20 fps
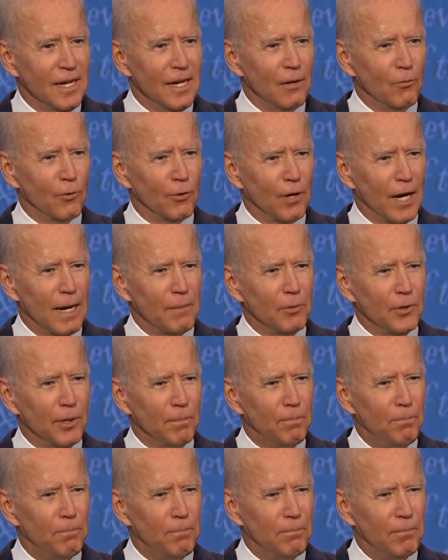They
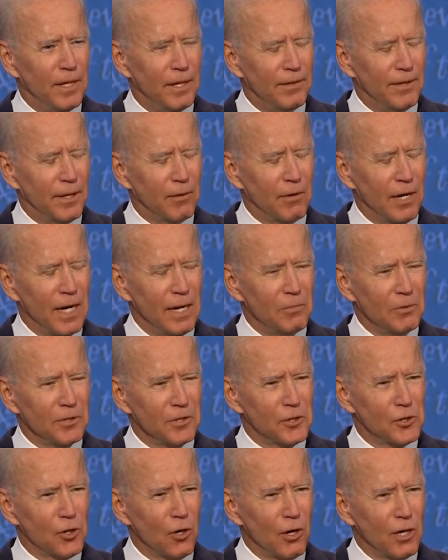were able to
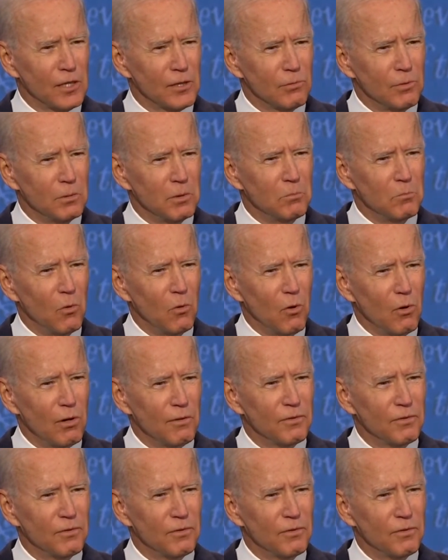charge a woman more